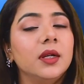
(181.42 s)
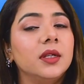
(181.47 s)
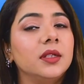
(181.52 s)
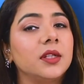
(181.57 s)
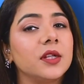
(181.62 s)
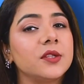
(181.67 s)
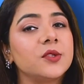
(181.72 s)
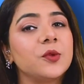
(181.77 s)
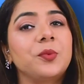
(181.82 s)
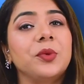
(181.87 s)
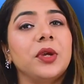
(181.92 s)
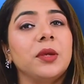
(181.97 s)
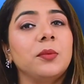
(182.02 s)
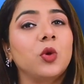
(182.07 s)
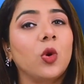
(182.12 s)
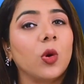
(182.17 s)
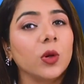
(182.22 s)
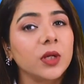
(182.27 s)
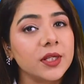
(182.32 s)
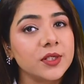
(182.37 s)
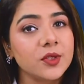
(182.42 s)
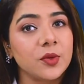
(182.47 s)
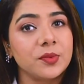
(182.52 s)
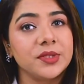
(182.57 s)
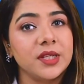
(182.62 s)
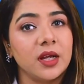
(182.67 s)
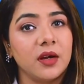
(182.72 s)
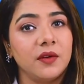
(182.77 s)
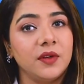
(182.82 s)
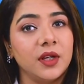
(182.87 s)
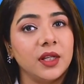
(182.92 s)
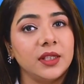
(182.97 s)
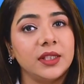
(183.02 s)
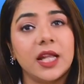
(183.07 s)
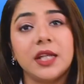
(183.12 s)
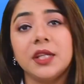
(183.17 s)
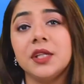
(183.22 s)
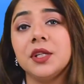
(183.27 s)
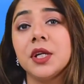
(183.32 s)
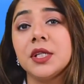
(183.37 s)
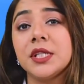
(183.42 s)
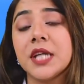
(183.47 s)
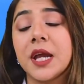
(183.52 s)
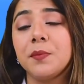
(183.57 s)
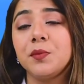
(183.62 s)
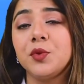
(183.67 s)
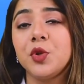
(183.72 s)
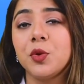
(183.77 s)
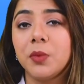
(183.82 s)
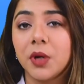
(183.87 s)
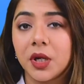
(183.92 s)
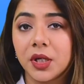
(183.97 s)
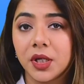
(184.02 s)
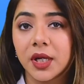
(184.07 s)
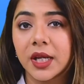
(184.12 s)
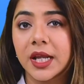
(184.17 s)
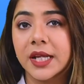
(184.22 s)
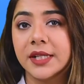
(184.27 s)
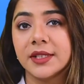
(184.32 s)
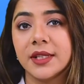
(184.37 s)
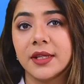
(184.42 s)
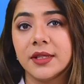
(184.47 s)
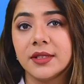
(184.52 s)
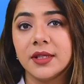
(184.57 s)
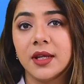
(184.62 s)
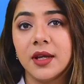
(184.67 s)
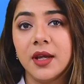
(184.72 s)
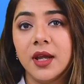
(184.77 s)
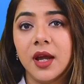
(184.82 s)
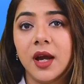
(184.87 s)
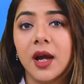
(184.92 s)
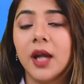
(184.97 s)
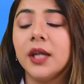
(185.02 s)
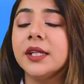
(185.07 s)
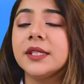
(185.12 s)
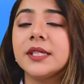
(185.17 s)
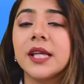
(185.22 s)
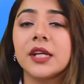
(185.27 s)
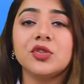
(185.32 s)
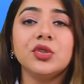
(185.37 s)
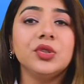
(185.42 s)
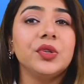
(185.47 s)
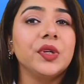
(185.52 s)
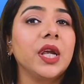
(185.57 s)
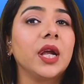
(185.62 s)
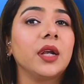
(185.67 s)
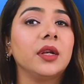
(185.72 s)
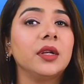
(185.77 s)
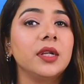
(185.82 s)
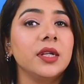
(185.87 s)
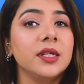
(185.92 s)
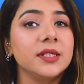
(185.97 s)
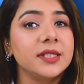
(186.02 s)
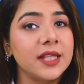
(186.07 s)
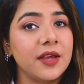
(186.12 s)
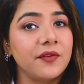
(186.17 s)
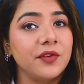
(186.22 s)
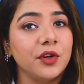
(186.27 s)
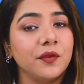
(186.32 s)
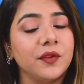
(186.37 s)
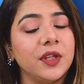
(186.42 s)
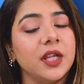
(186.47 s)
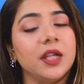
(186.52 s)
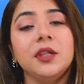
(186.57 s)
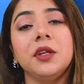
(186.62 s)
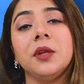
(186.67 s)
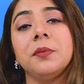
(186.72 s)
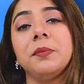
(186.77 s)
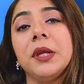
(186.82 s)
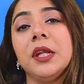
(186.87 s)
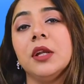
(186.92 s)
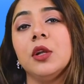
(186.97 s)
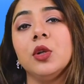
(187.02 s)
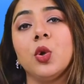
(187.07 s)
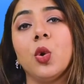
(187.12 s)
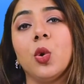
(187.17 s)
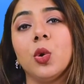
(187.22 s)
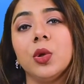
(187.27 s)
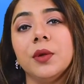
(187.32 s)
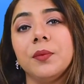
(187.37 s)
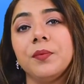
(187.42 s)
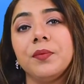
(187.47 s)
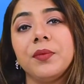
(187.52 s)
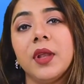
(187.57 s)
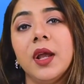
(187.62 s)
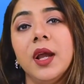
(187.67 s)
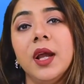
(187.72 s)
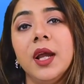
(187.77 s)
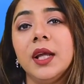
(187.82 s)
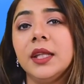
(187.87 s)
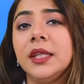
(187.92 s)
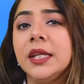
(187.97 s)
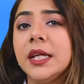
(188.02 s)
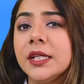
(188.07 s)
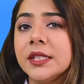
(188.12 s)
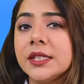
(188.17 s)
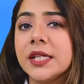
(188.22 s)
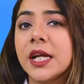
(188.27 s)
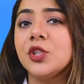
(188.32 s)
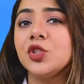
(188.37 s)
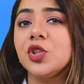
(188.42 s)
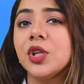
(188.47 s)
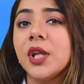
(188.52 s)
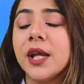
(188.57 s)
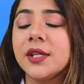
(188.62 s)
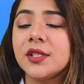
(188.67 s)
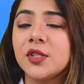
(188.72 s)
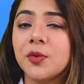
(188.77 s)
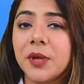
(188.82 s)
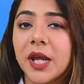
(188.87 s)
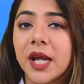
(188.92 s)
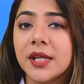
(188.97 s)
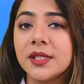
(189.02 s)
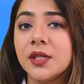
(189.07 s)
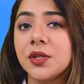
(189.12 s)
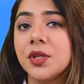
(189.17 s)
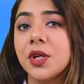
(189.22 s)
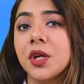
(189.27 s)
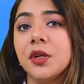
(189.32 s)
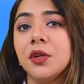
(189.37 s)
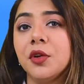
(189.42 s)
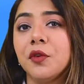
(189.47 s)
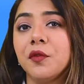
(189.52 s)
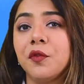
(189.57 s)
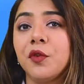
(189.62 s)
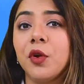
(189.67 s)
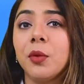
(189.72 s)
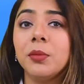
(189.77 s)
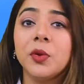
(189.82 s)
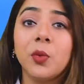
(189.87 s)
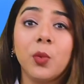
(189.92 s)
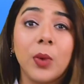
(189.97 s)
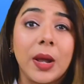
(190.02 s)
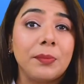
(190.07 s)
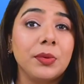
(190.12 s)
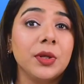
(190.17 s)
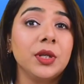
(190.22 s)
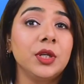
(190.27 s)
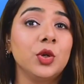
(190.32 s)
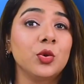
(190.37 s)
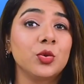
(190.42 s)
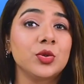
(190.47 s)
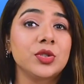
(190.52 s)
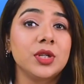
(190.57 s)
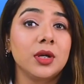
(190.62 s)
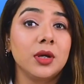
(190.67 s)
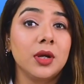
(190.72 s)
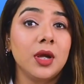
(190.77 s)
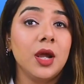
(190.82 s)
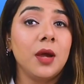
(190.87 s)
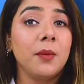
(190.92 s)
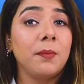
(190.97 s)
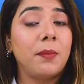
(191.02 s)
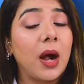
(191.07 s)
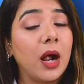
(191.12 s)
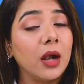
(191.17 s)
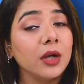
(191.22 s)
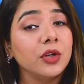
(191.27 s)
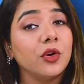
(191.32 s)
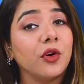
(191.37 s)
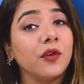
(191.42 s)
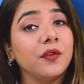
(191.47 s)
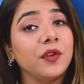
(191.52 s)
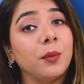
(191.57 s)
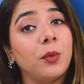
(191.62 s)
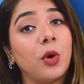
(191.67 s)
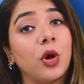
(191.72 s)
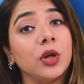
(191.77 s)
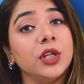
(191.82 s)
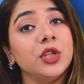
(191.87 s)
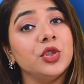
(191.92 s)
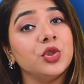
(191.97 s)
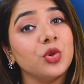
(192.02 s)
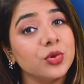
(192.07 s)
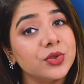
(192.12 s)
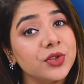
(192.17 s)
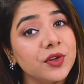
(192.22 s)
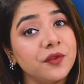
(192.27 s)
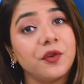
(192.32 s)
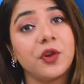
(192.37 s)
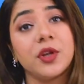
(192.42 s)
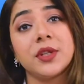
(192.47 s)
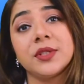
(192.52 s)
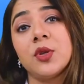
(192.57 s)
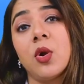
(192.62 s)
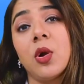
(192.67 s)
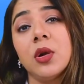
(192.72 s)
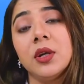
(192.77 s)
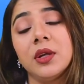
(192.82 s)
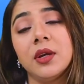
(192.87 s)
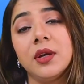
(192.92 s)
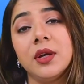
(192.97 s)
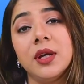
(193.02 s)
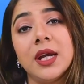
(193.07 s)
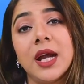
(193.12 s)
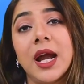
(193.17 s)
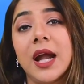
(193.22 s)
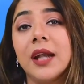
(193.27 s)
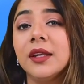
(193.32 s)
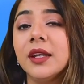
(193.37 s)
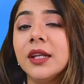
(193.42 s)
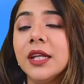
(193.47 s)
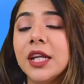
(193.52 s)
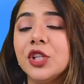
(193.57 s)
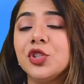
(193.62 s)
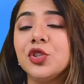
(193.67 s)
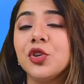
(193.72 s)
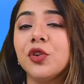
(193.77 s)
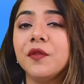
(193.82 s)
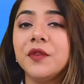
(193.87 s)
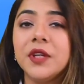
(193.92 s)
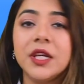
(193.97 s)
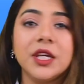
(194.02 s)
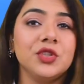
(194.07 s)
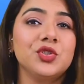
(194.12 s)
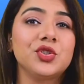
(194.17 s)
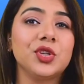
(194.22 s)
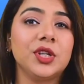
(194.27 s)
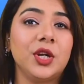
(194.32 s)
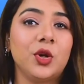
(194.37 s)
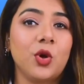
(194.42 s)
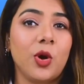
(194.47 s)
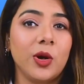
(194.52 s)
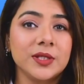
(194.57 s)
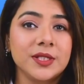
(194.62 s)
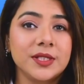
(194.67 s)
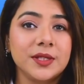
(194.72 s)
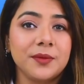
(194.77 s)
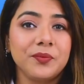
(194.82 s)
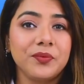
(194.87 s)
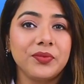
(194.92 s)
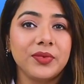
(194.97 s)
The Supreme Court has observed that in attempt to murder cases under Section 307 of the Indian Penal Code, the intention has to be ascertained from the weapon used, part of the body chosen for assault, and the nature of the injury caused.